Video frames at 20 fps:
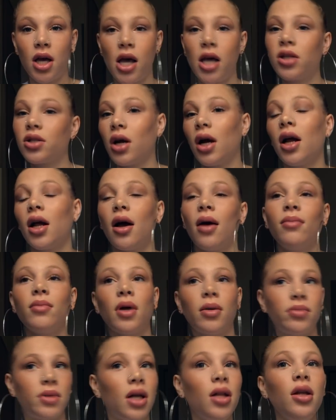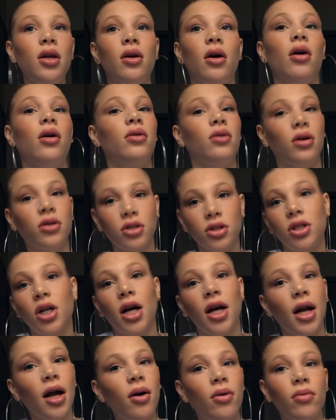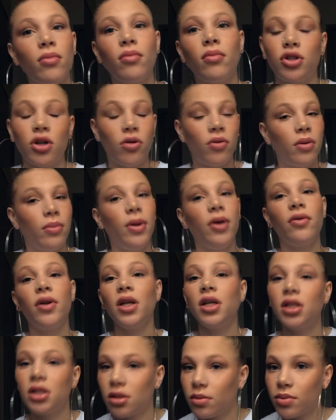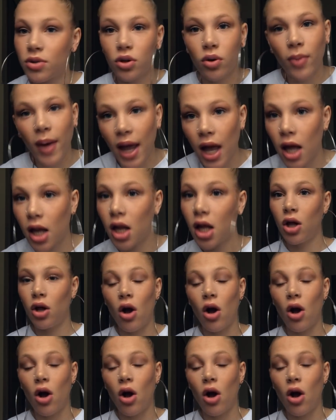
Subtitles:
It's great. I'm telling you, y'all should try it out. Y'all want to be in a relationship so bad.